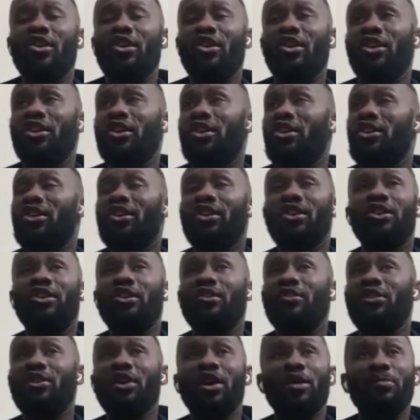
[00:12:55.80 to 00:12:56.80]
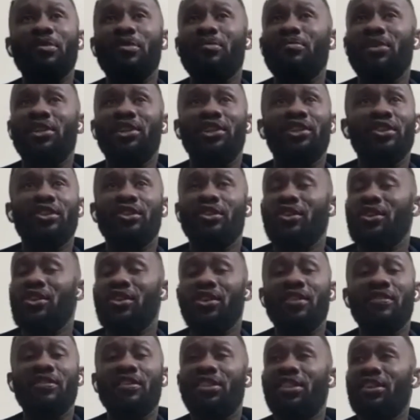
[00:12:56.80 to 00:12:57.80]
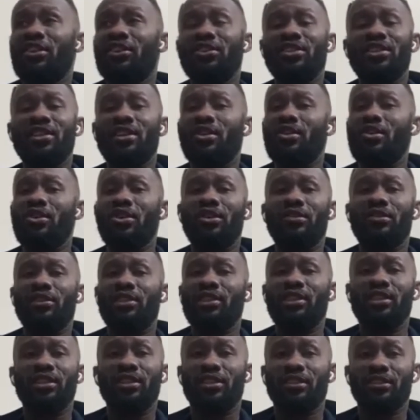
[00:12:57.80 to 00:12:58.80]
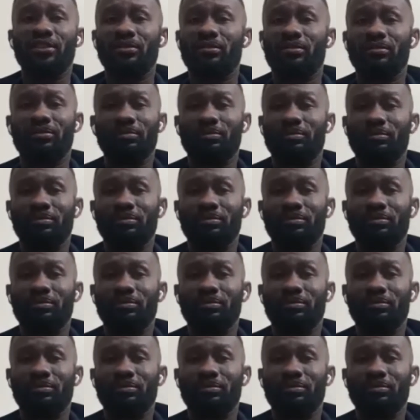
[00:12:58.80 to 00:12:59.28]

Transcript: All of the above mentioned, everything you said, all of it.